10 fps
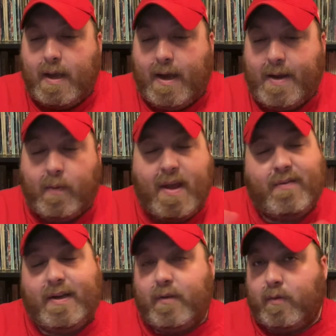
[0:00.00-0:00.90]
I don't
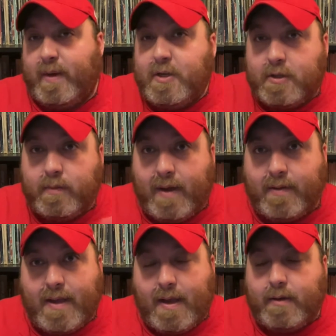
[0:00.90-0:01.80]
have any information
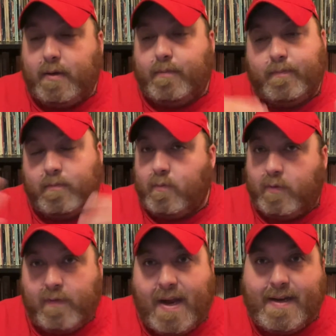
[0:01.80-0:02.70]
about that. You will
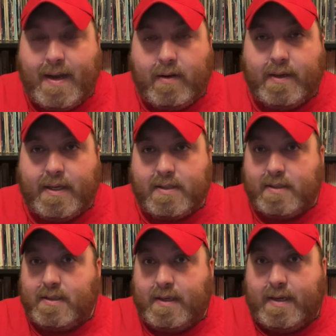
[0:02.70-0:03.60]
find out, I guess,
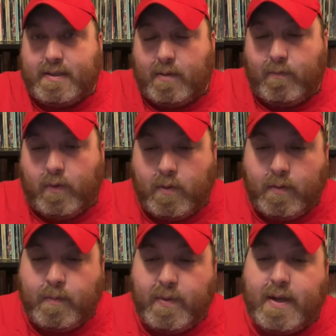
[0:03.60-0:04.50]
as the days come
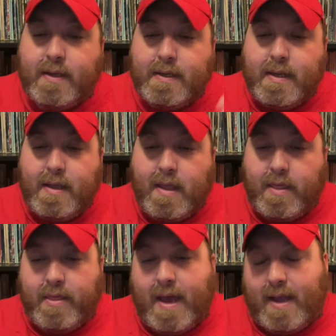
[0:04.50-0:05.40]
forward, but
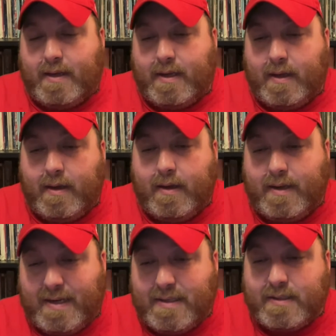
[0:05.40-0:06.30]
that uh,
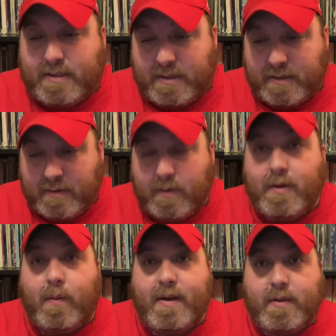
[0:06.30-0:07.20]
is
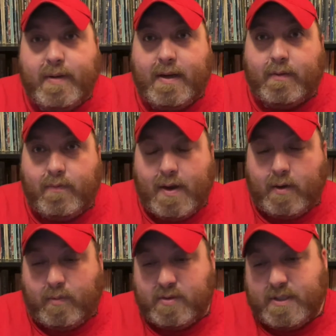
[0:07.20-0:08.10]
going to be
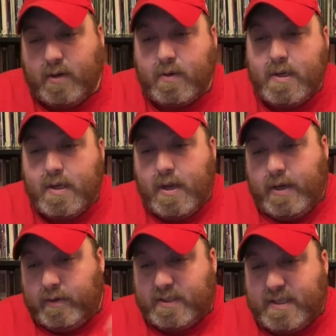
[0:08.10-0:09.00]
available. So
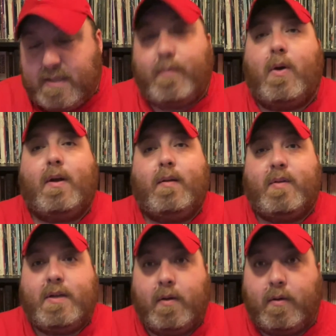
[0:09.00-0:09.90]
you'll see some marketing
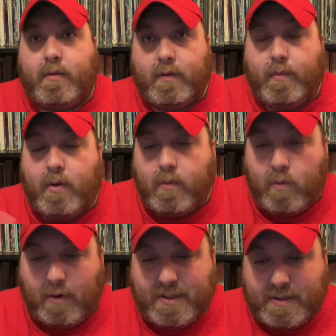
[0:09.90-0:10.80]
material from
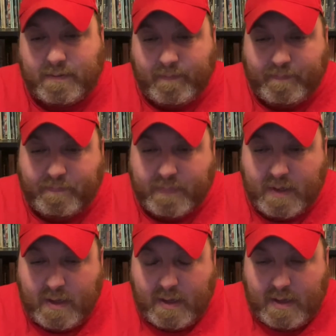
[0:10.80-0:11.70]
Homeworx.
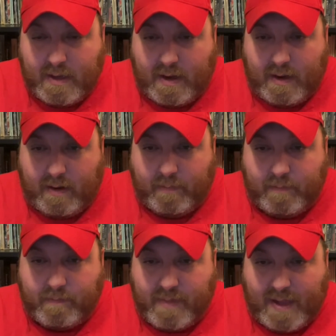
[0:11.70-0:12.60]

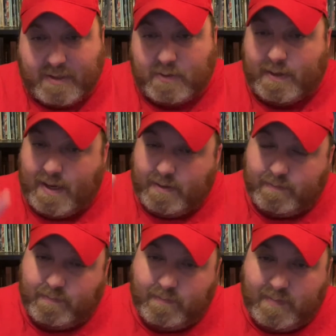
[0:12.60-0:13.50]
Um, that. So again,
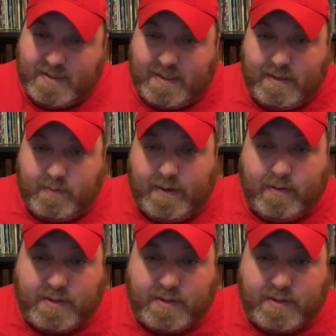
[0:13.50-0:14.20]
let's get into it here.